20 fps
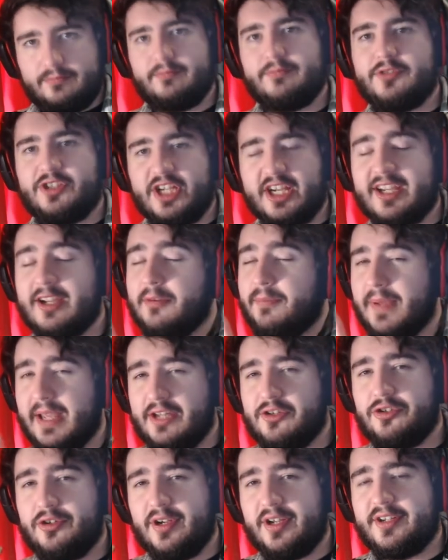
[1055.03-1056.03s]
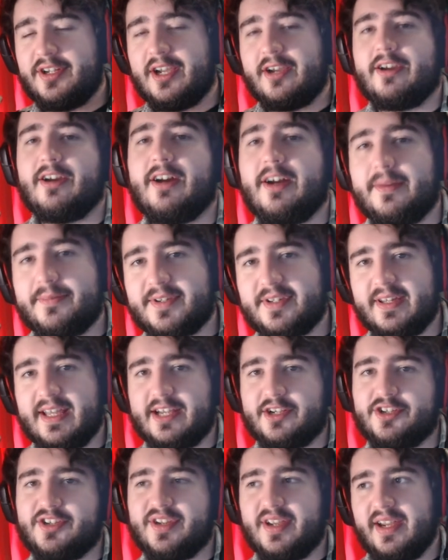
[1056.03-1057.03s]
check out
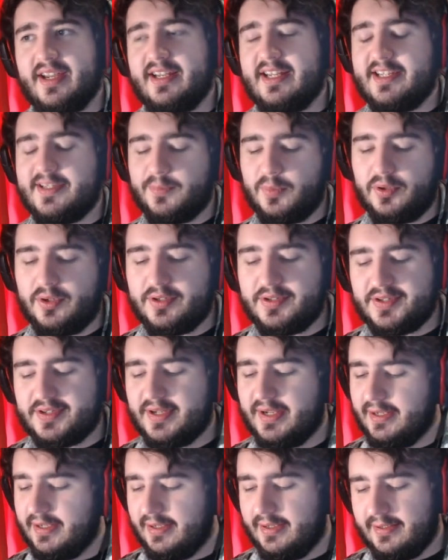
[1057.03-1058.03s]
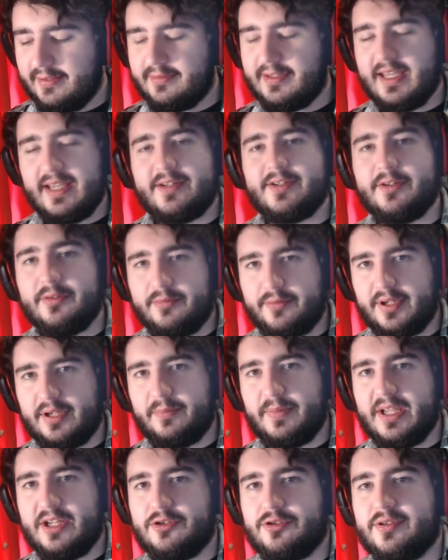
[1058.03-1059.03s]
patreon.com/Cyan Esports. Can't do it
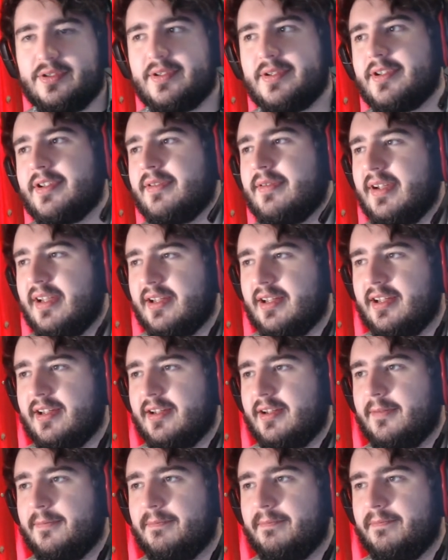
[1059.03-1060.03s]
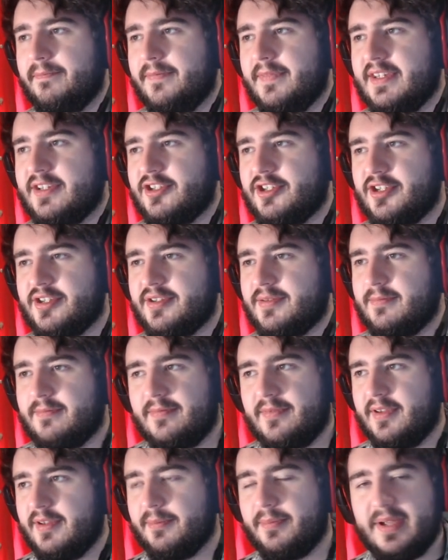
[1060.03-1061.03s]
without patrons. It's just
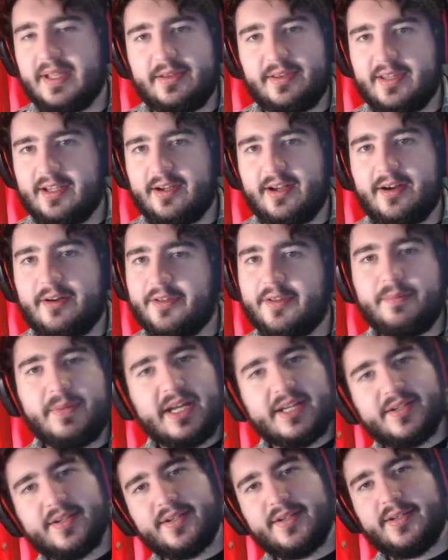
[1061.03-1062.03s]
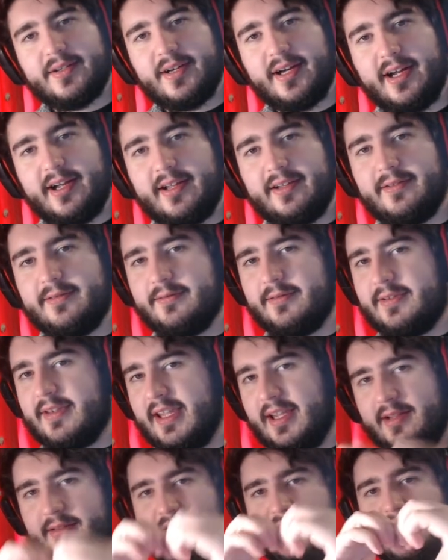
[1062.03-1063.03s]
they are the best. I
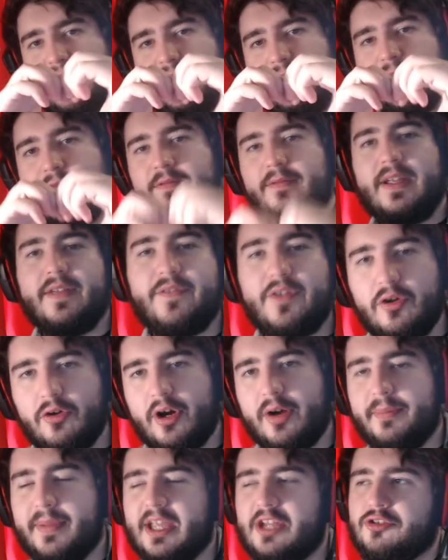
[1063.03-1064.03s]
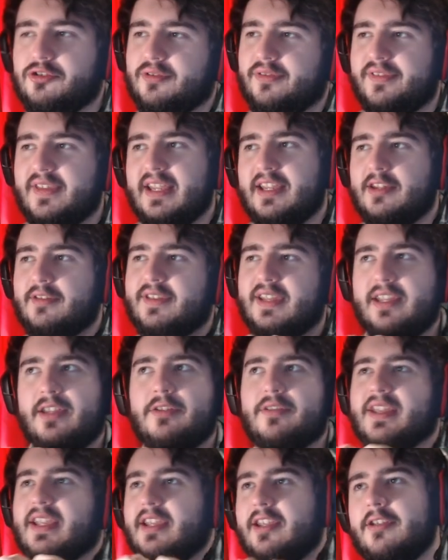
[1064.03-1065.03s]
thank you if you are a patron. Thank you, thank
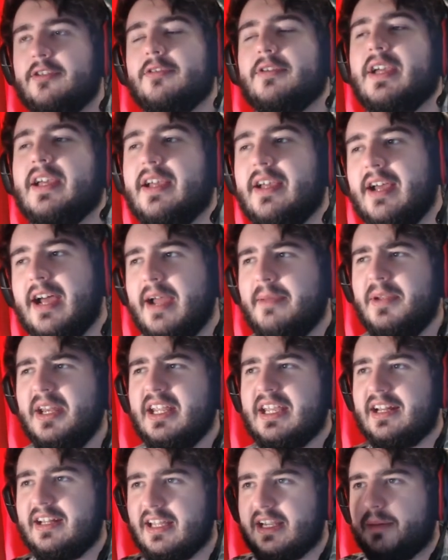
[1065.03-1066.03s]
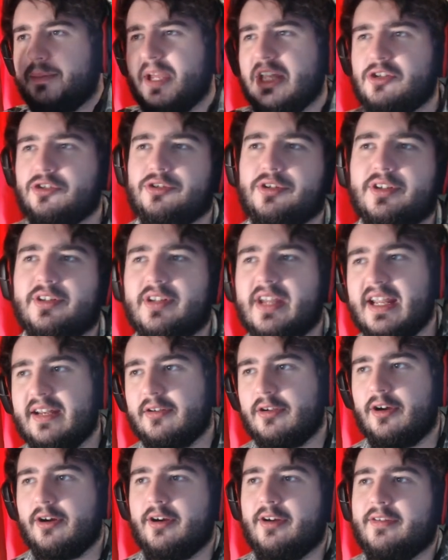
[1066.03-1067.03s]
you, thank you. I'm gonna get like a Patreon
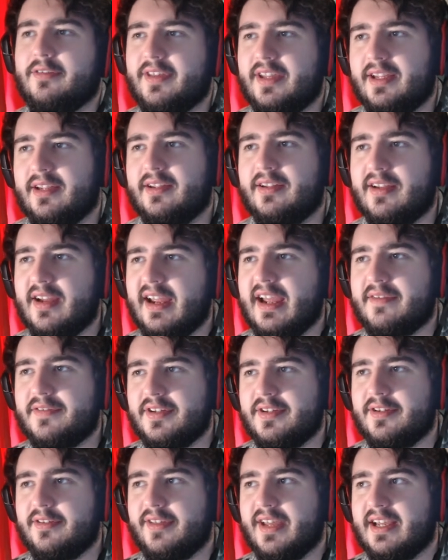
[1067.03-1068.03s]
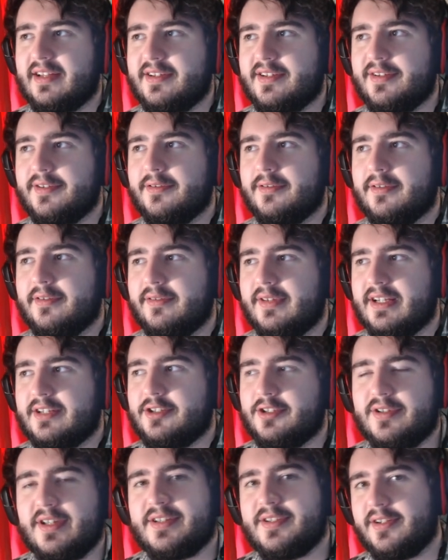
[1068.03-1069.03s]
end card thing. I have to do that too.
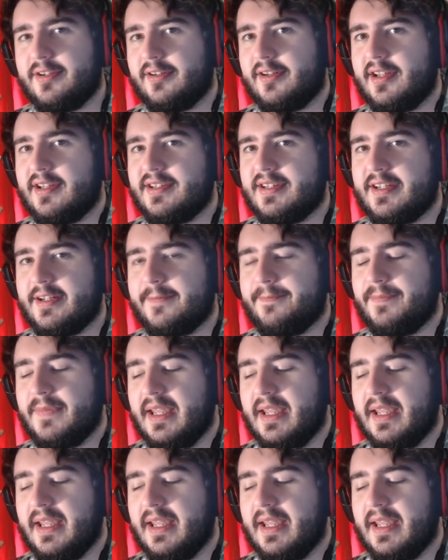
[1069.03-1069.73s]
That's a good idea.